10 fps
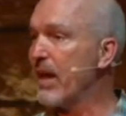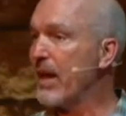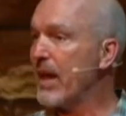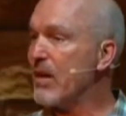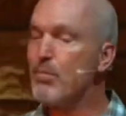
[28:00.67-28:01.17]

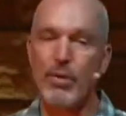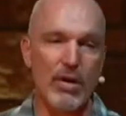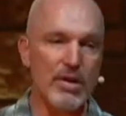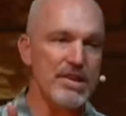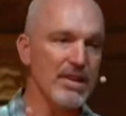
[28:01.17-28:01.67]
and
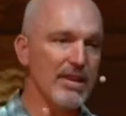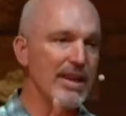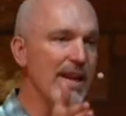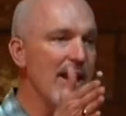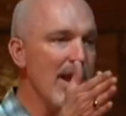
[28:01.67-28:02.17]

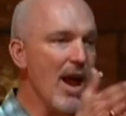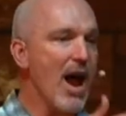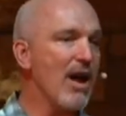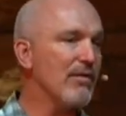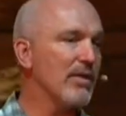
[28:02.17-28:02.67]
personally
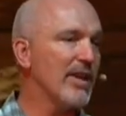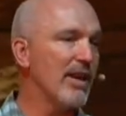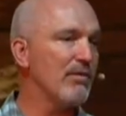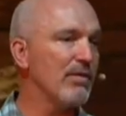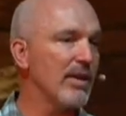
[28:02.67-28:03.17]
offered
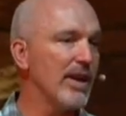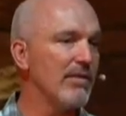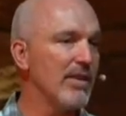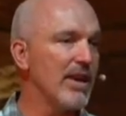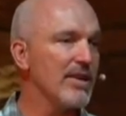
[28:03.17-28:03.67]
them
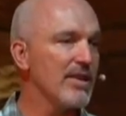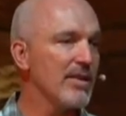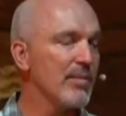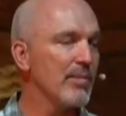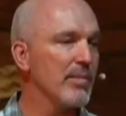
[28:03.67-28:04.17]
forgiveness
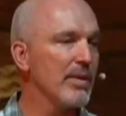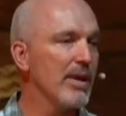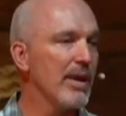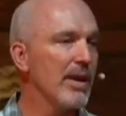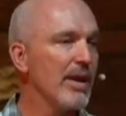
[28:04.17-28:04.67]

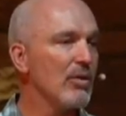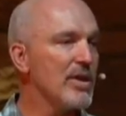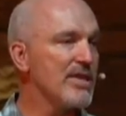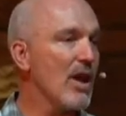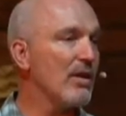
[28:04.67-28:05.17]

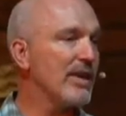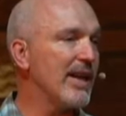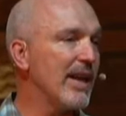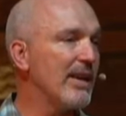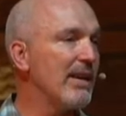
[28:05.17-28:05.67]
resulting
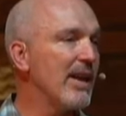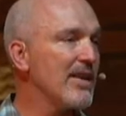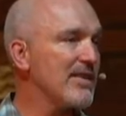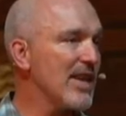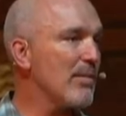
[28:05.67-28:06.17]
in
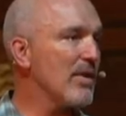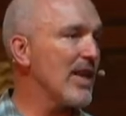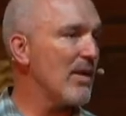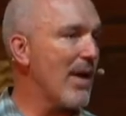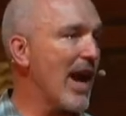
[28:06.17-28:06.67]
some of
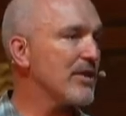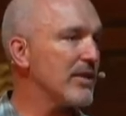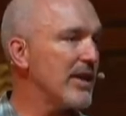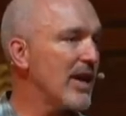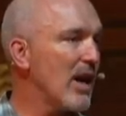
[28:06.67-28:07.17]
them
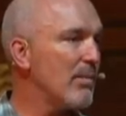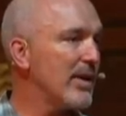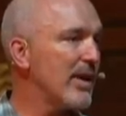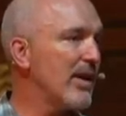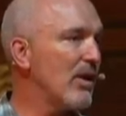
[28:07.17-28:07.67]
actually coming
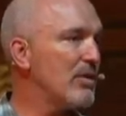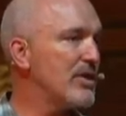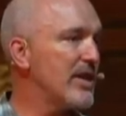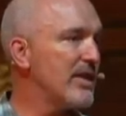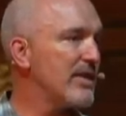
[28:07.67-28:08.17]
to know
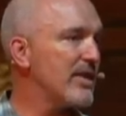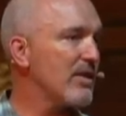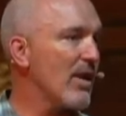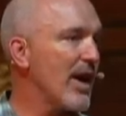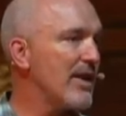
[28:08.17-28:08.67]
Jesus
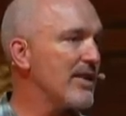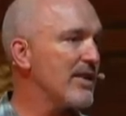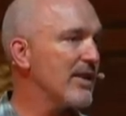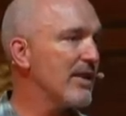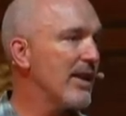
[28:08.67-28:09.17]
Christ
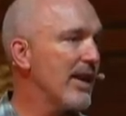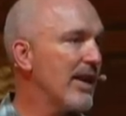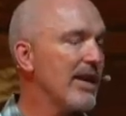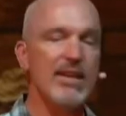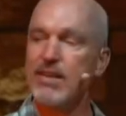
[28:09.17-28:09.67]

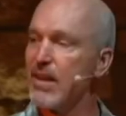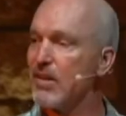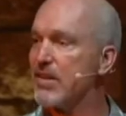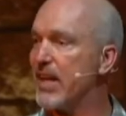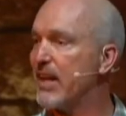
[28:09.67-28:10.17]
as their
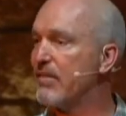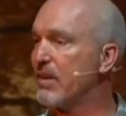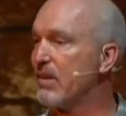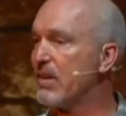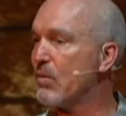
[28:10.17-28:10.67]

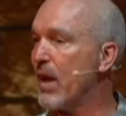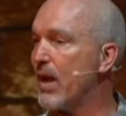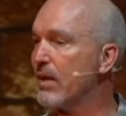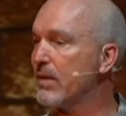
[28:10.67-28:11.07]
Savior as well.